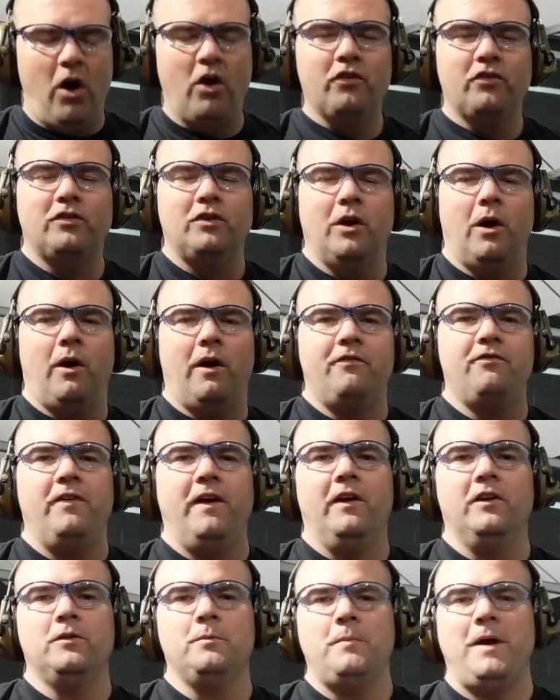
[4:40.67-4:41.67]
Also, I
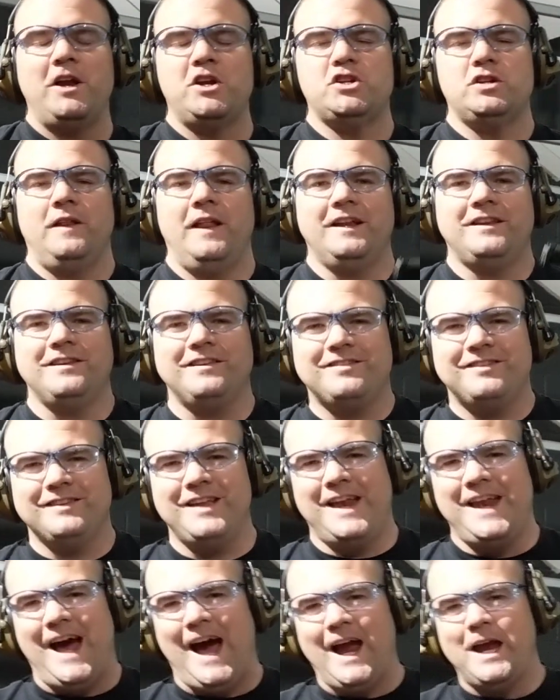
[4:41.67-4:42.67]
failed to mention that this is
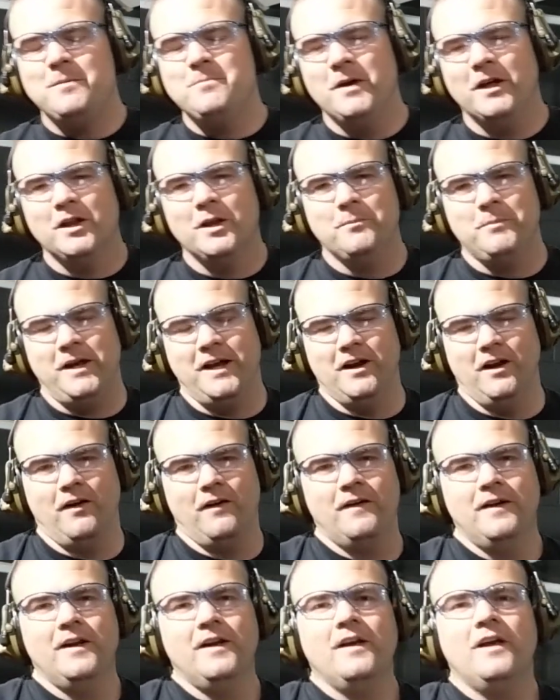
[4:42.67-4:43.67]
a
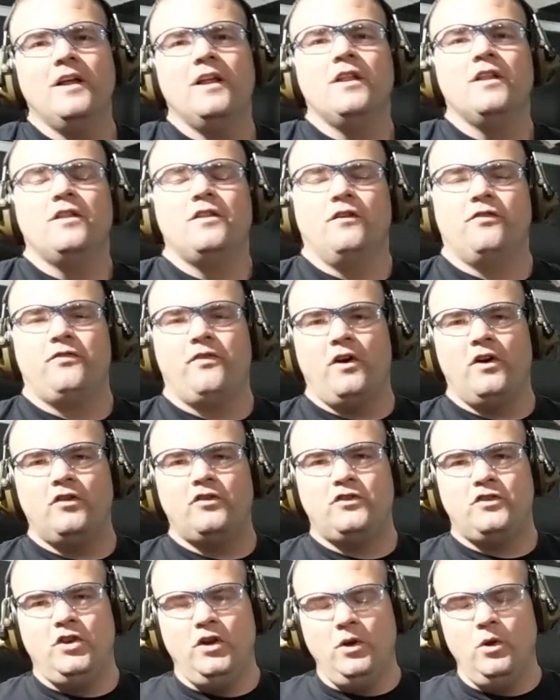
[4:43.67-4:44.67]
9mm. The
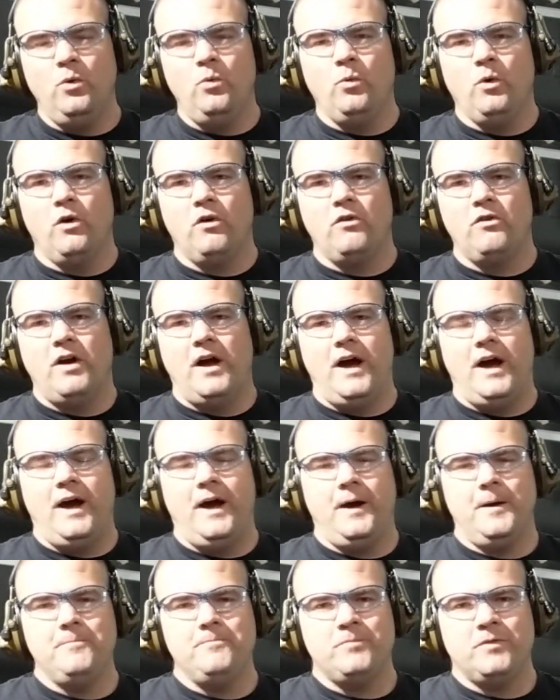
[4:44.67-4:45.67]
first two were,
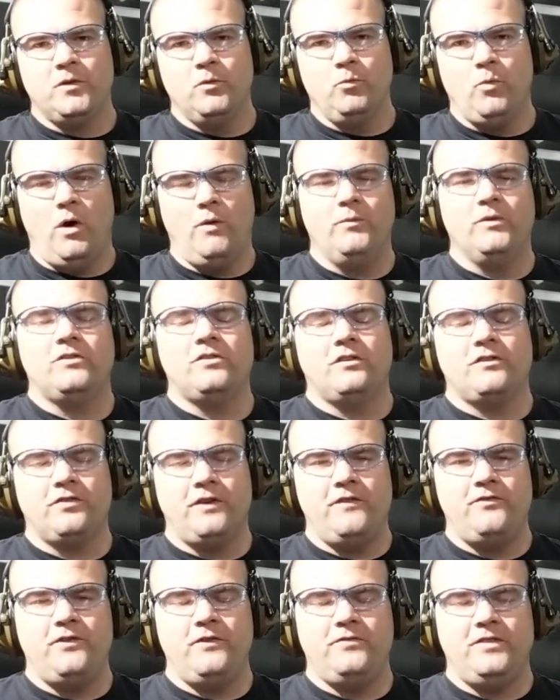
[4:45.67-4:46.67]
one was a
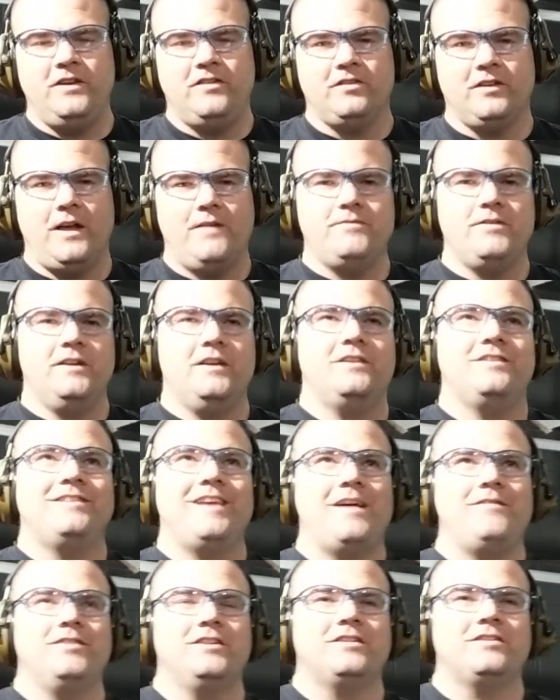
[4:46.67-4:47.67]

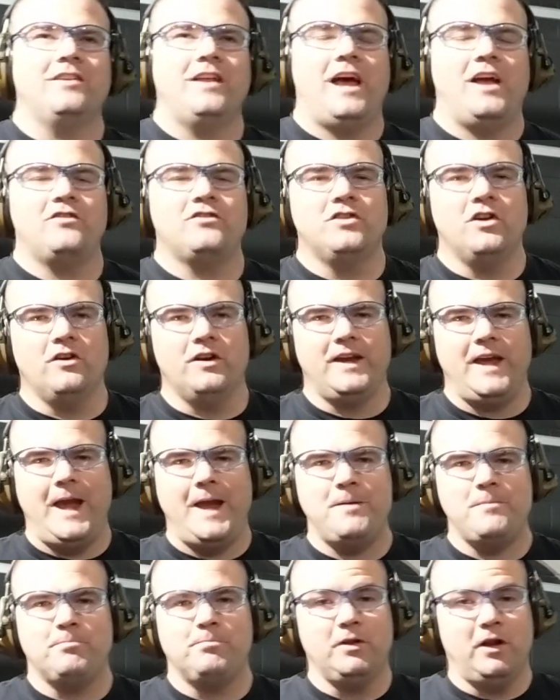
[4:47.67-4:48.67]

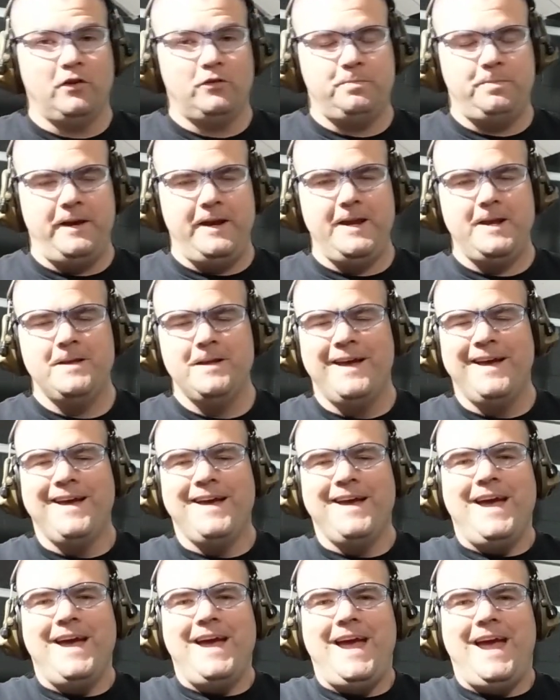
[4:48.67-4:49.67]
357/38 plus P,
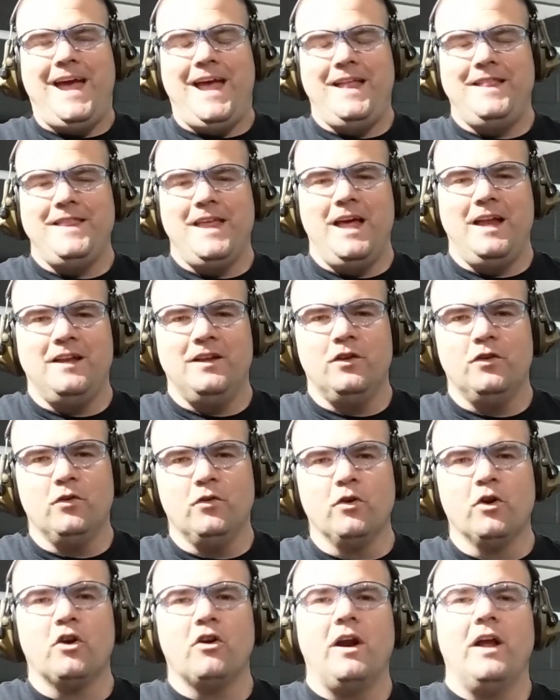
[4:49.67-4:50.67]
and then the
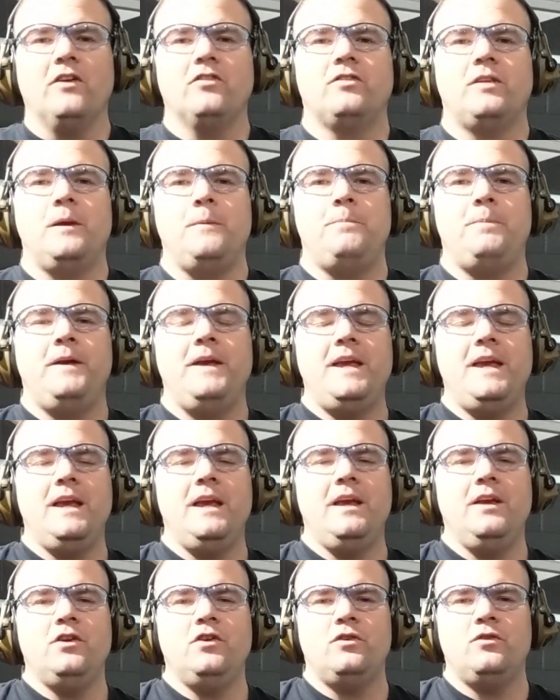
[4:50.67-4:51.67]
Ruger
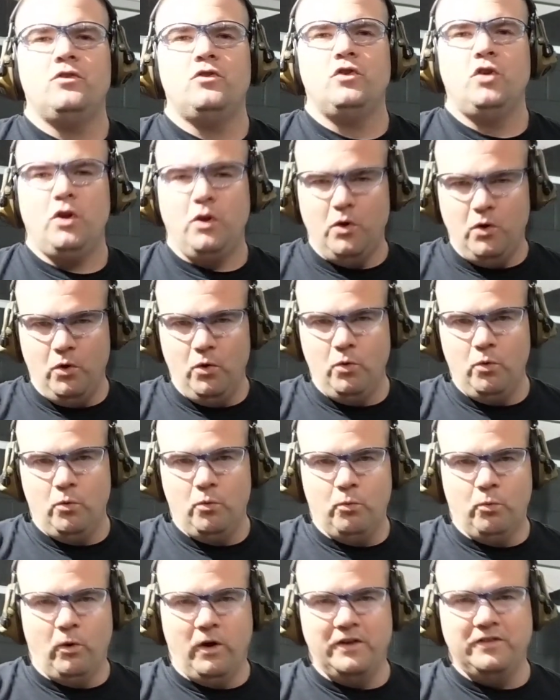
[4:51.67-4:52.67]
LCP2
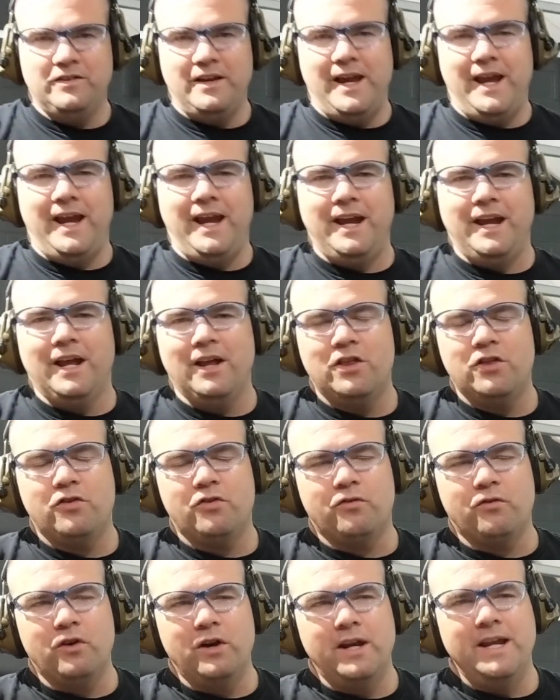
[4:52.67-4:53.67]
was a
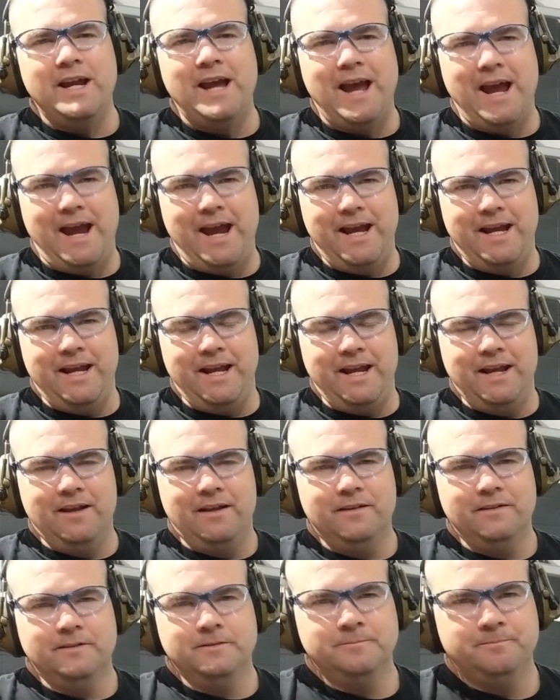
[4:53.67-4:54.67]
380.
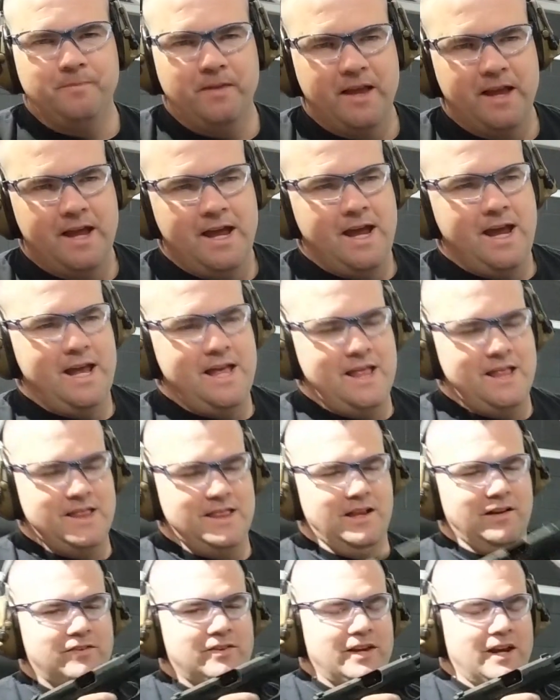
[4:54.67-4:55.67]

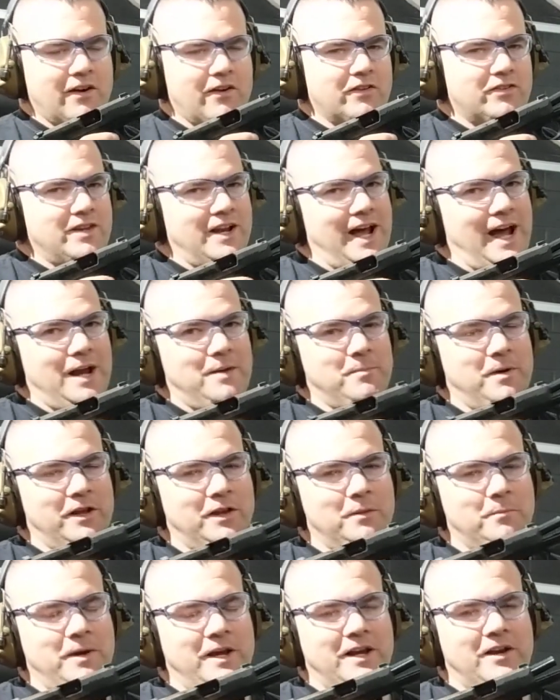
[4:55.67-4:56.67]
This here is
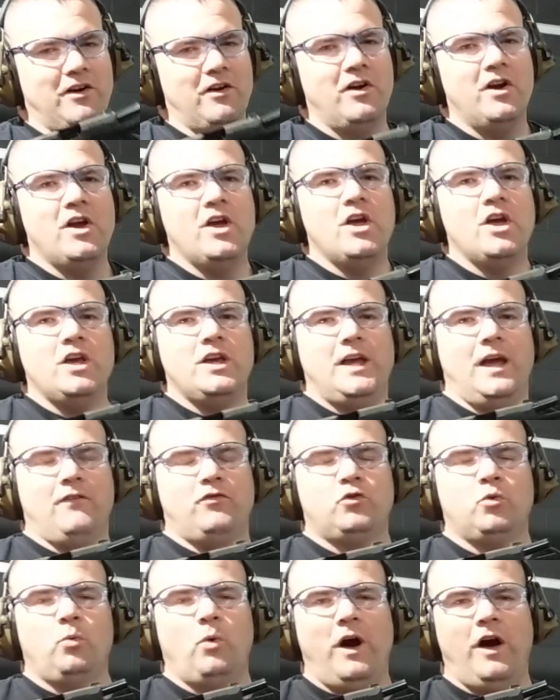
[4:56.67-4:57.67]
9mm. You
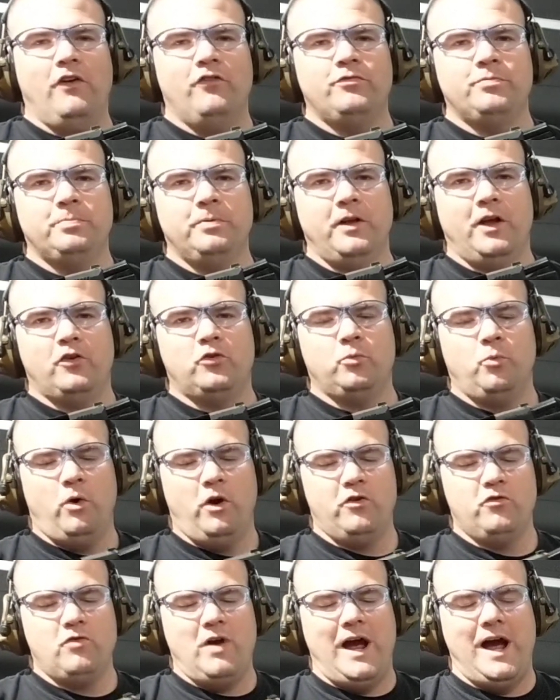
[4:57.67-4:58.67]
have 12 plus
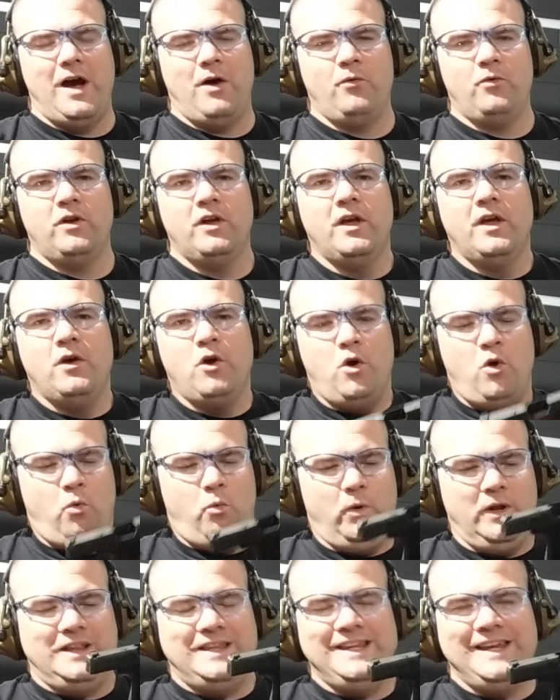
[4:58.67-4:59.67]
1 round.
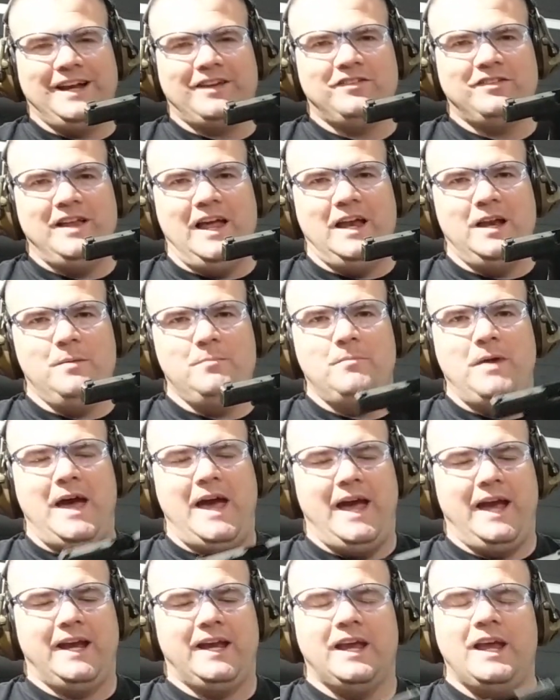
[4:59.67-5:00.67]
with the extended
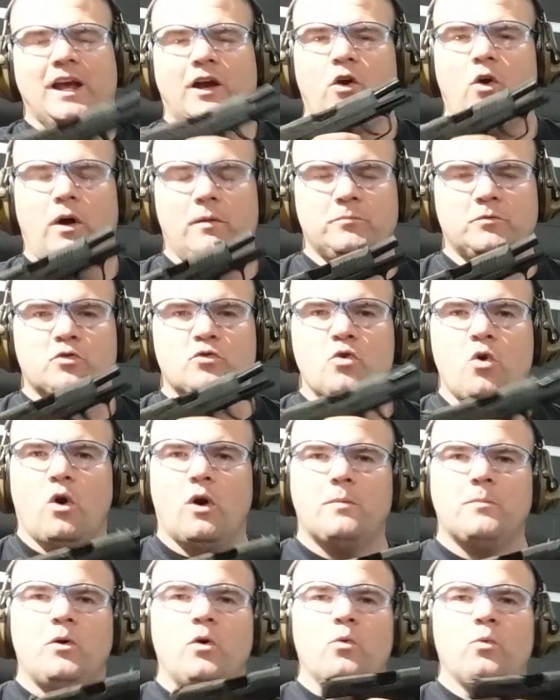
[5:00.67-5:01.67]
mag. It comes
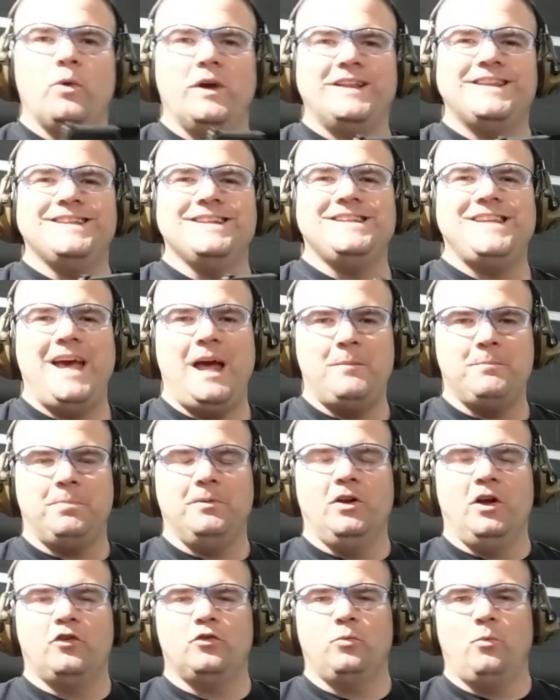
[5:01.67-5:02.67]
normal with the
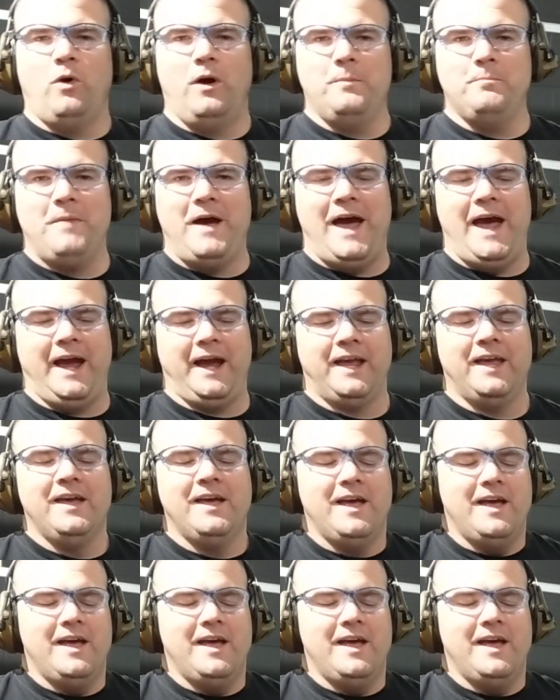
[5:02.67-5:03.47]
10+1 mag.